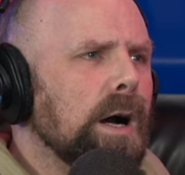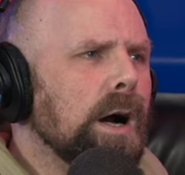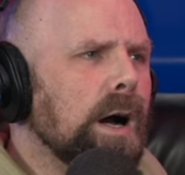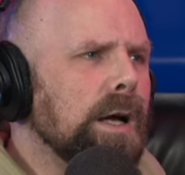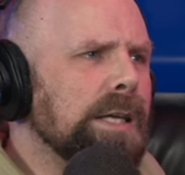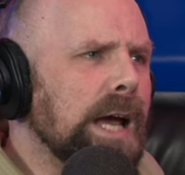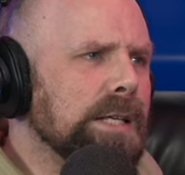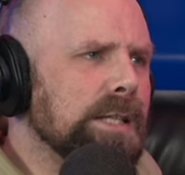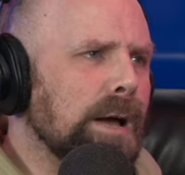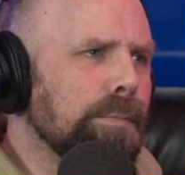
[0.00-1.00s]

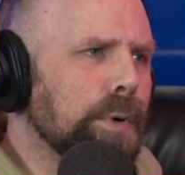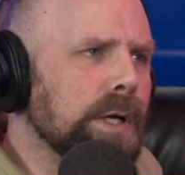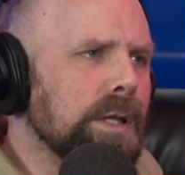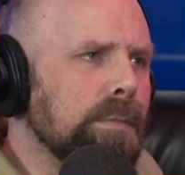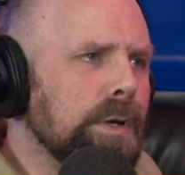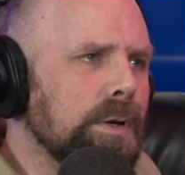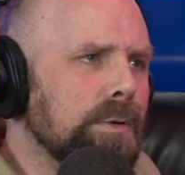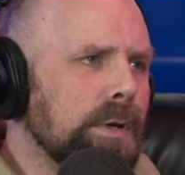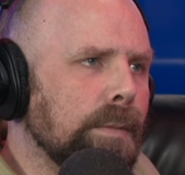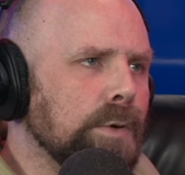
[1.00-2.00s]
Yes, I'm booking them to
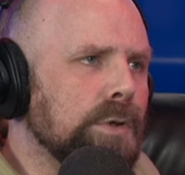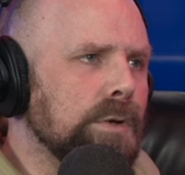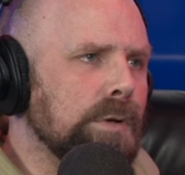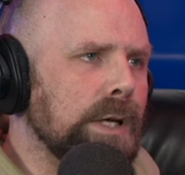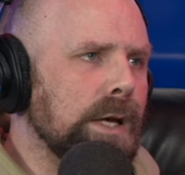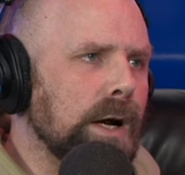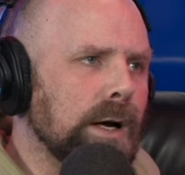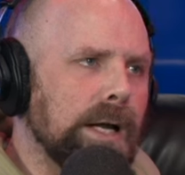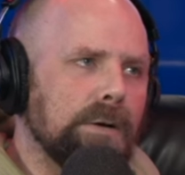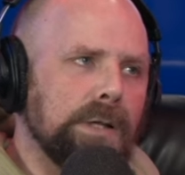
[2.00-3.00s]
do double duty.
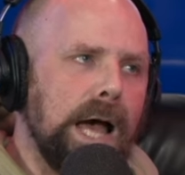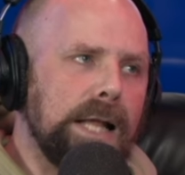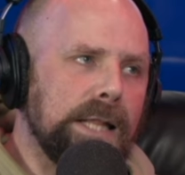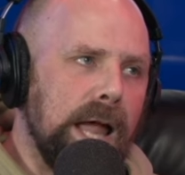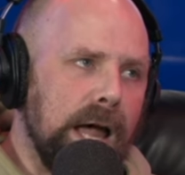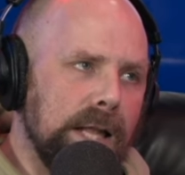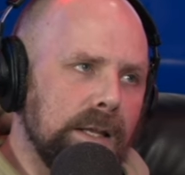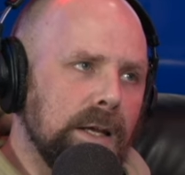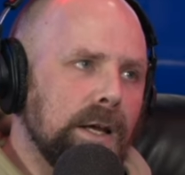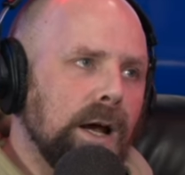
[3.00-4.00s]
I don't like that
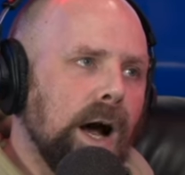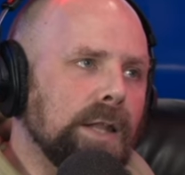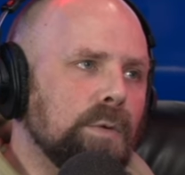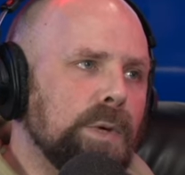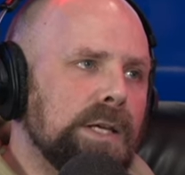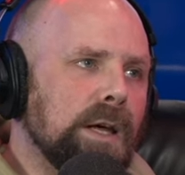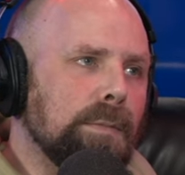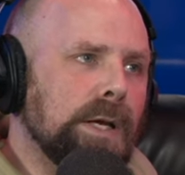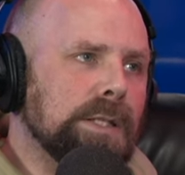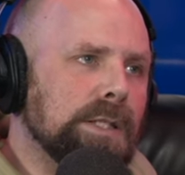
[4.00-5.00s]
on the
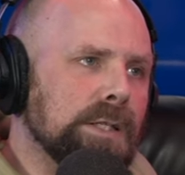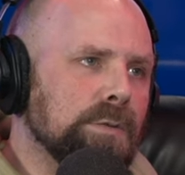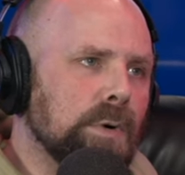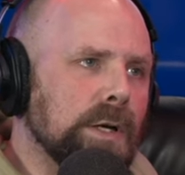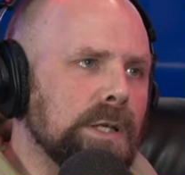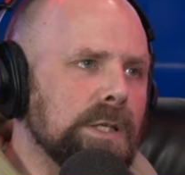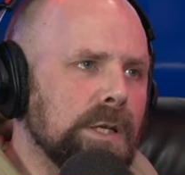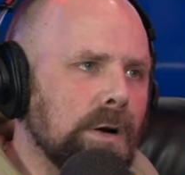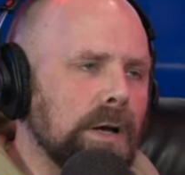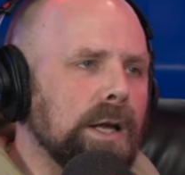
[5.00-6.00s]
weekend because it doesn't work.
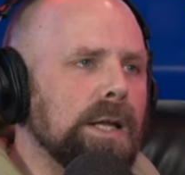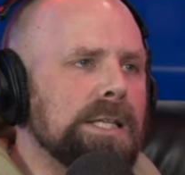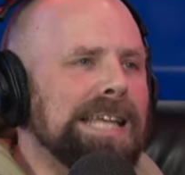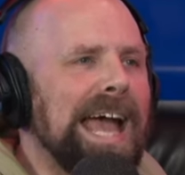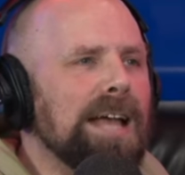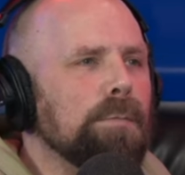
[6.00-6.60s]
Okay, in a tag